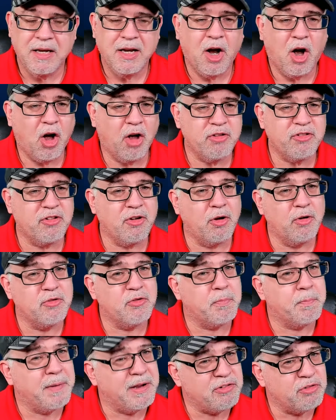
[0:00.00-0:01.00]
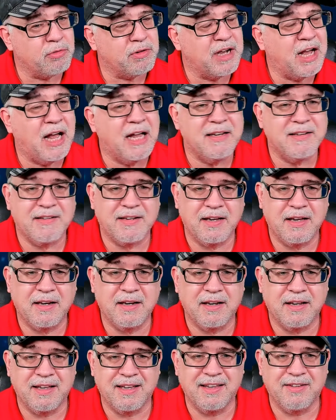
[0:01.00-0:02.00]
also special content
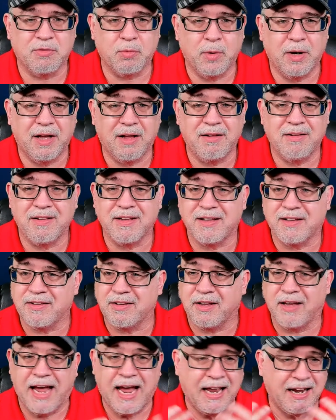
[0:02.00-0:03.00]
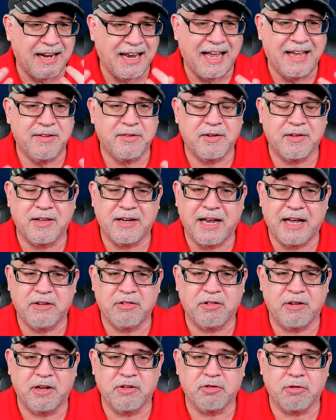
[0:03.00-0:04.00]
as well analyzing the
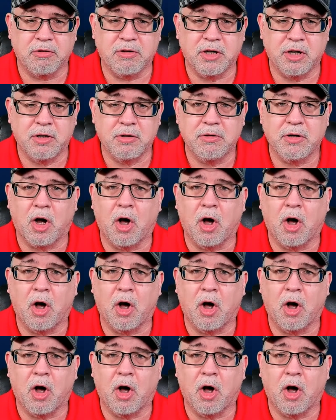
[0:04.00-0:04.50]
National Electrical Code.